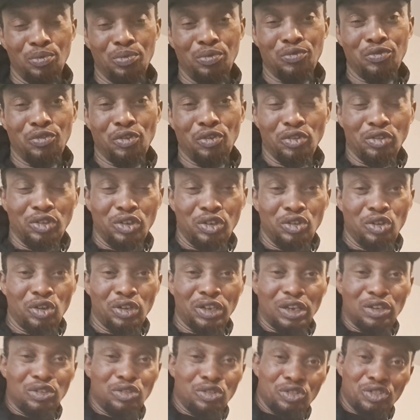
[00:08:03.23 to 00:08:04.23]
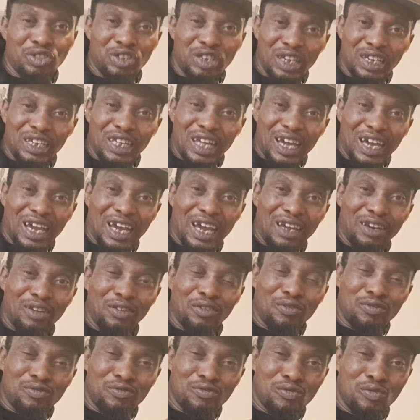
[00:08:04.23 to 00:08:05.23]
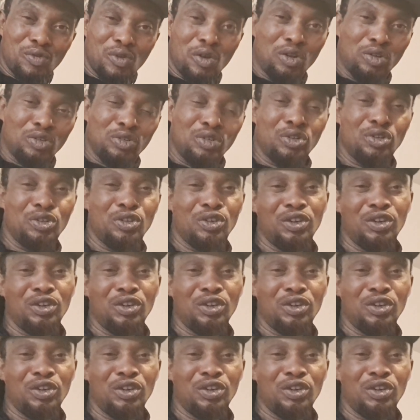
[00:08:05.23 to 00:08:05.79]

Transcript: For the daughter to say that kind of word,